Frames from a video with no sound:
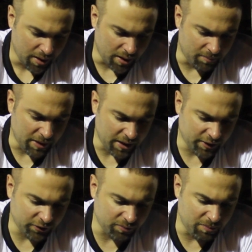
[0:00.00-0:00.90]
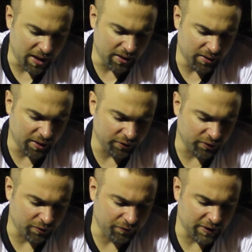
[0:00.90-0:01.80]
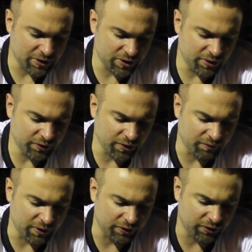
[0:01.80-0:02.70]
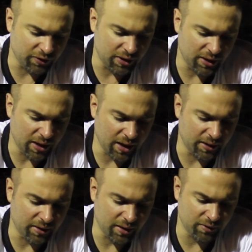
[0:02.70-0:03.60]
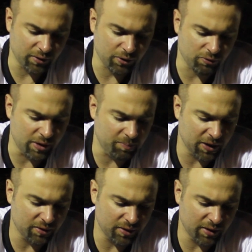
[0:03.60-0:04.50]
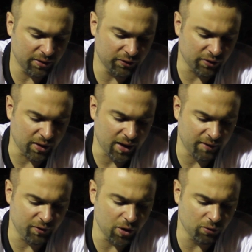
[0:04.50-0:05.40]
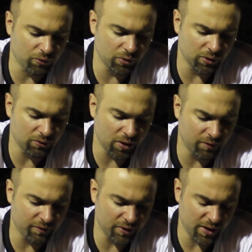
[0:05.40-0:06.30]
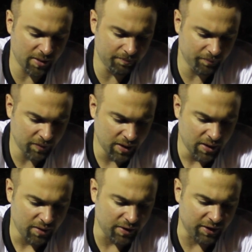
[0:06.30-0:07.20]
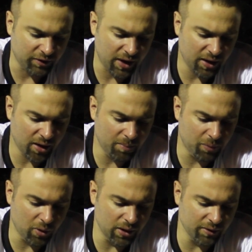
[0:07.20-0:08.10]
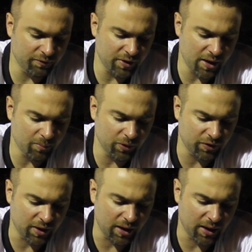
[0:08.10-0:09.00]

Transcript: And makest men as the fishes of the sea, and the creeping things, and have no ruler over them? They take up all of them with the